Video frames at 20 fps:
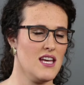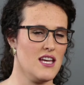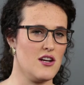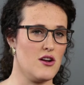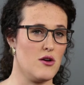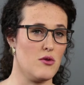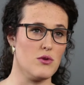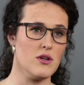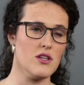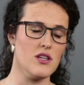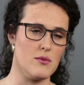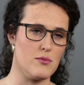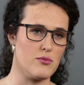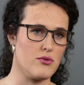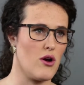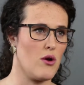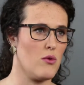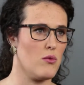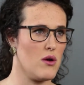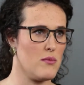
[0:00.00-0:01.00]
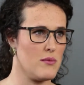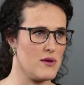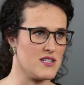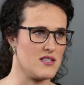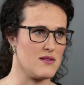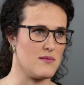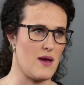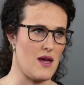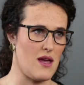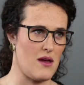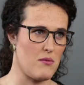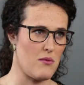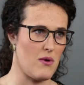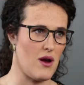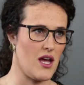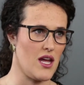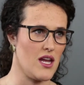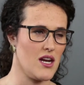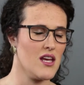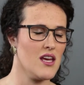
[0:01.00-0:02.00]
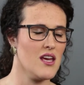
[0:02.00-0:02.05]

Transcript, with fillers: you know, really pro-woman debate, right?